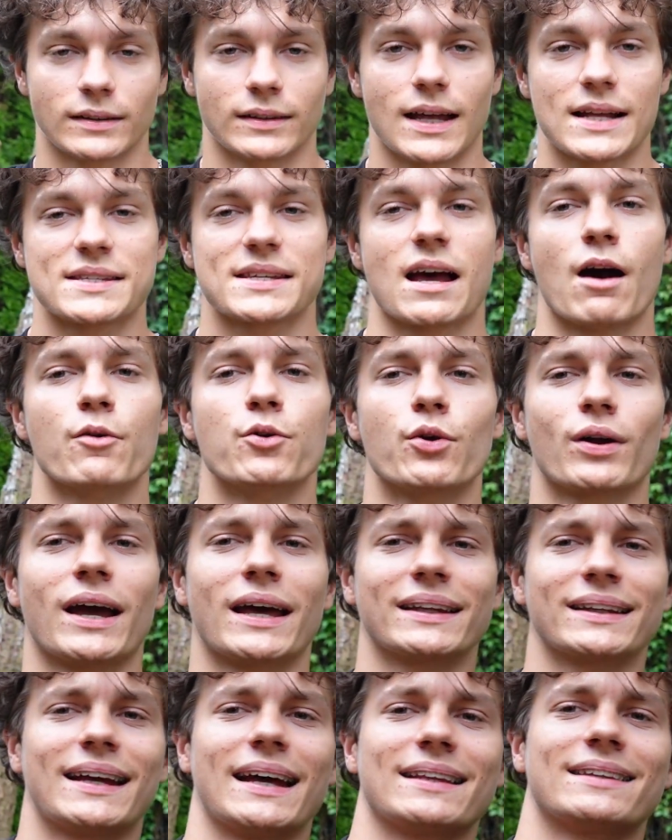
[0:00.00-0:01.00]
That's how you
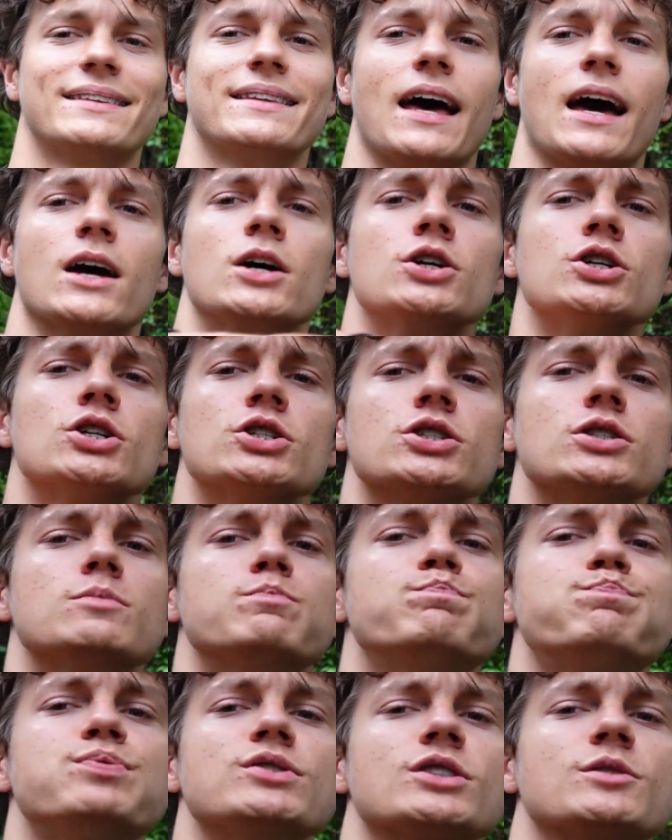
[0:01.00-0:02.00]
can get the
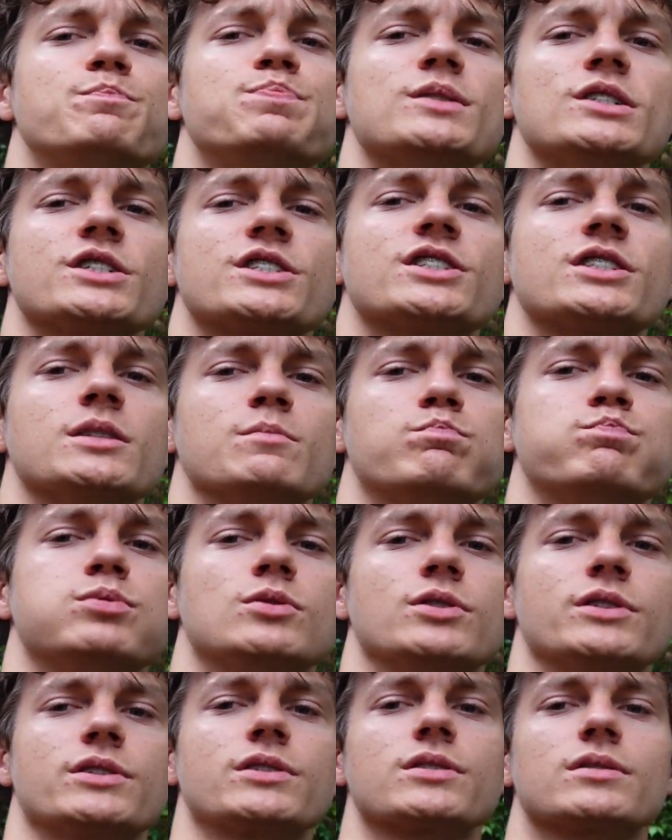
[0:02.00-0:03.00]
big bicep
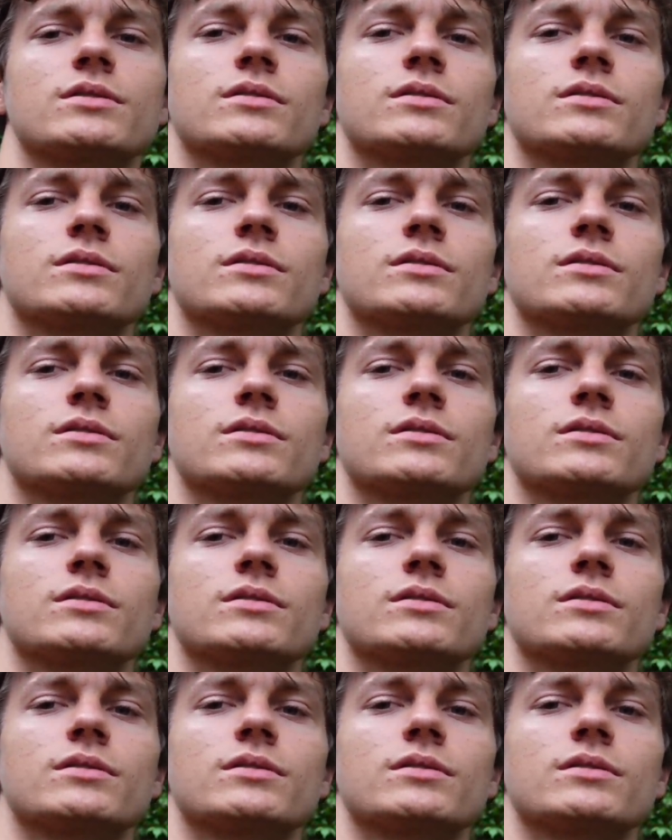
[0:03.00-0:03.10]
boys,